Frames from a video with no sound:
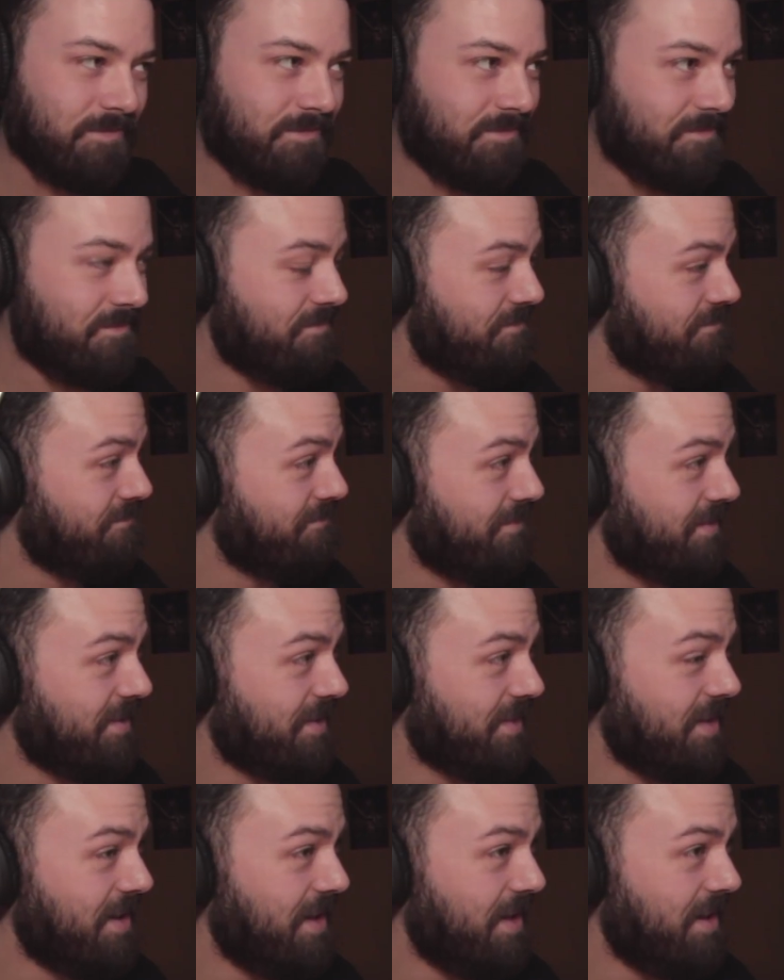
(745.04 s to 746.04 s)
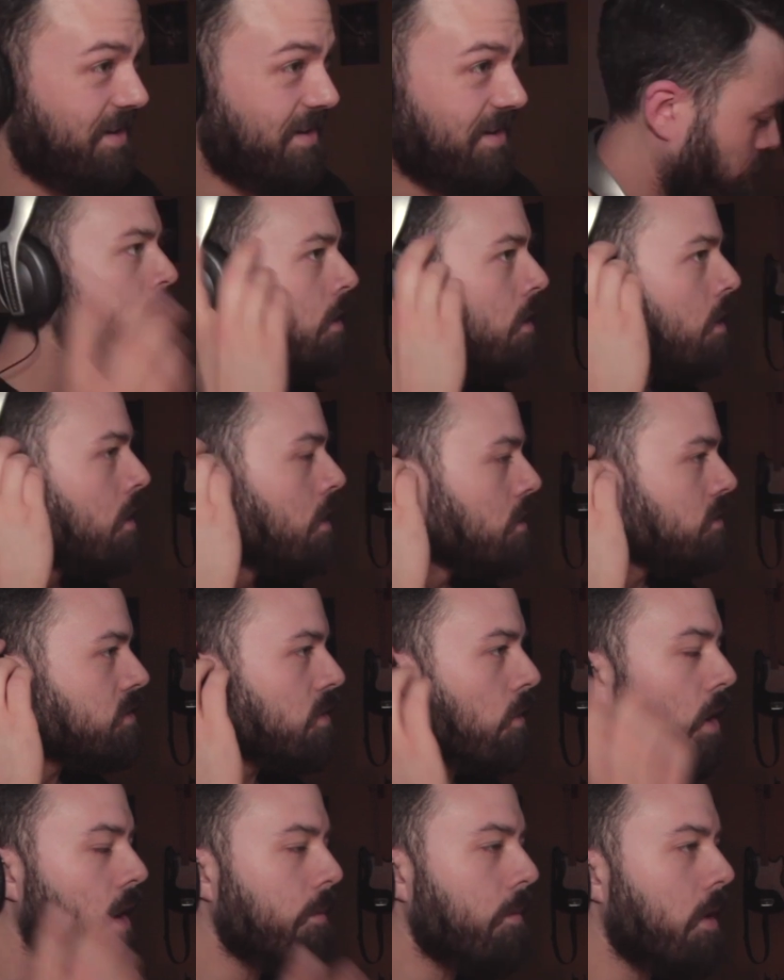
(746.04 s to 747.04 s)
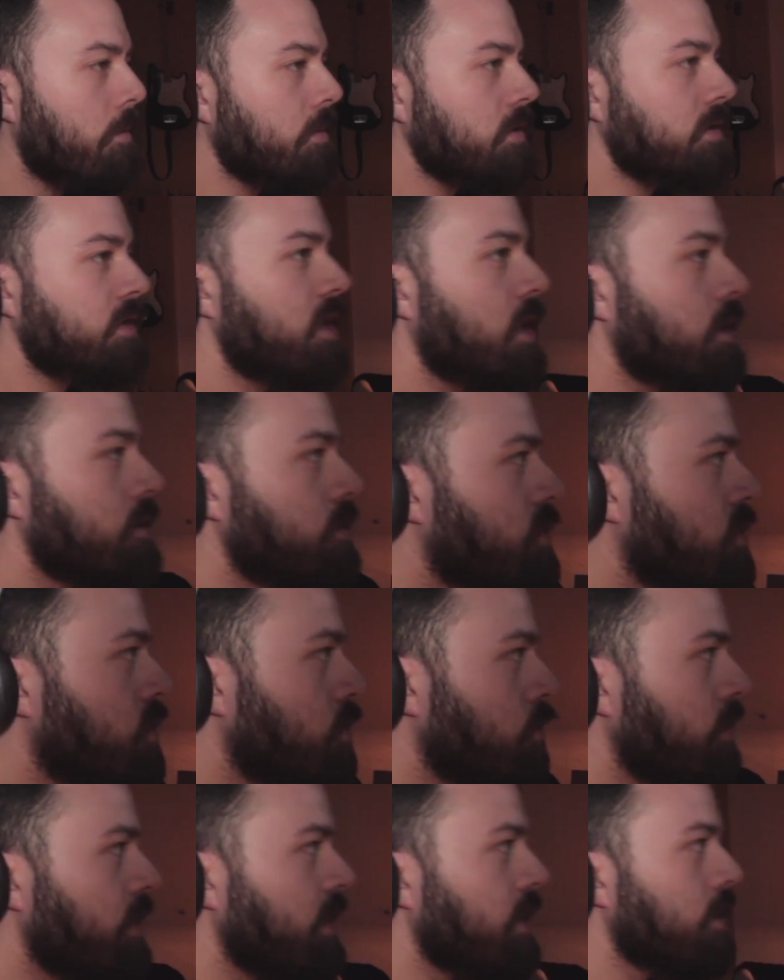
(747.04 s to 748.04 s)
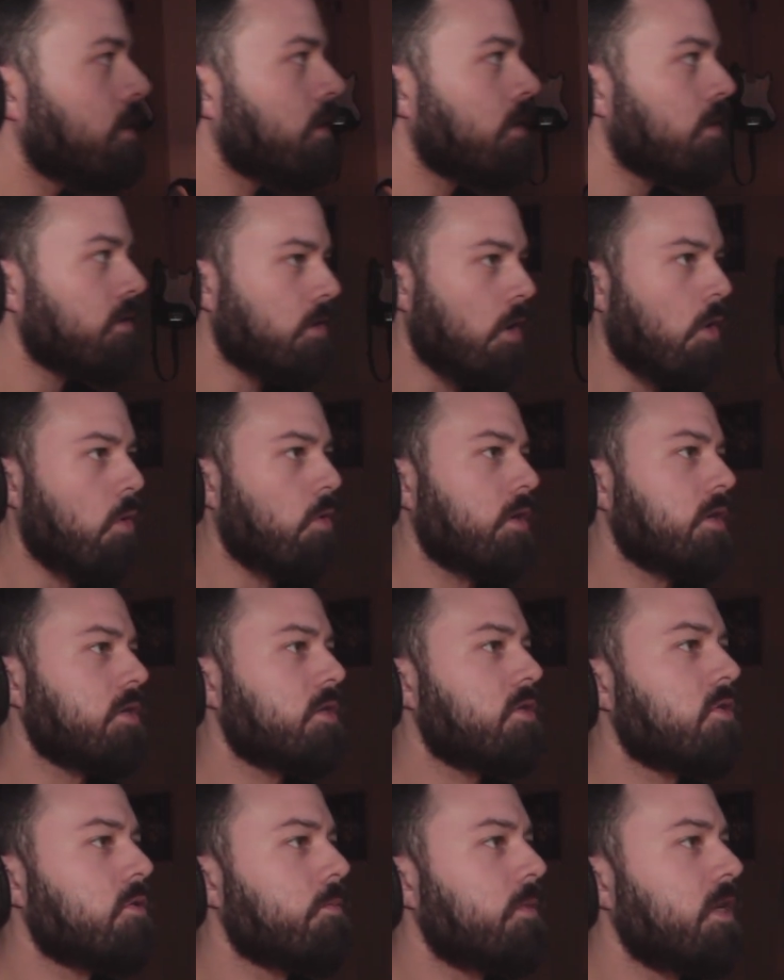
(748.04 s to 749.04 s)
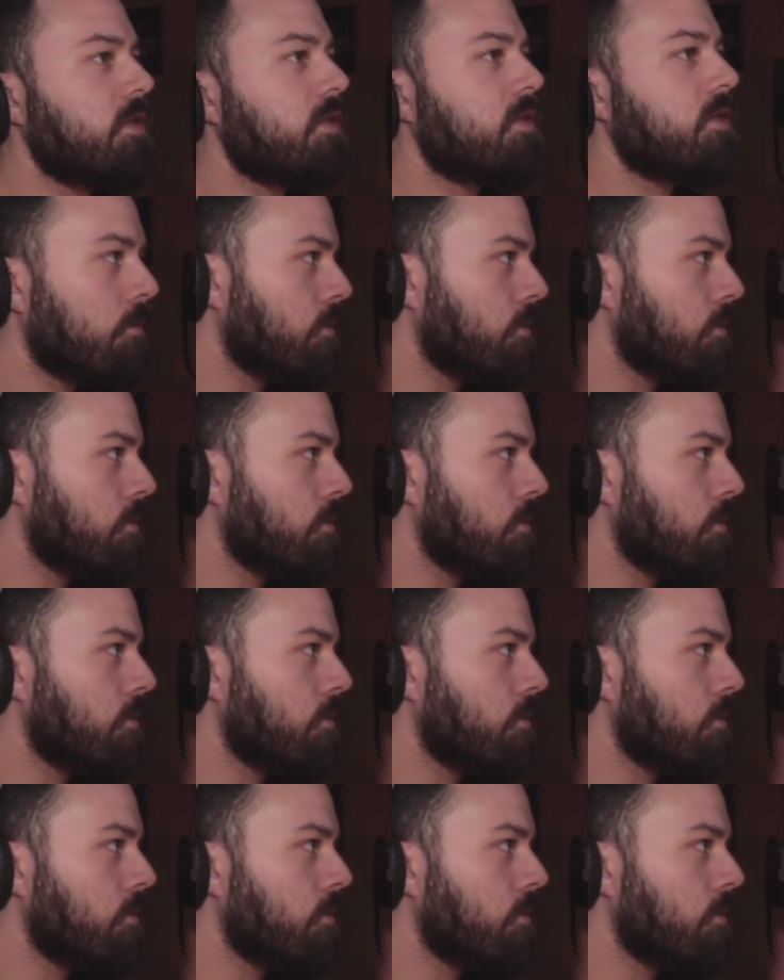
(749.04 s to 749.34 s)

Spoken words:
look at that. So I'm almost done tuning the whole instrument.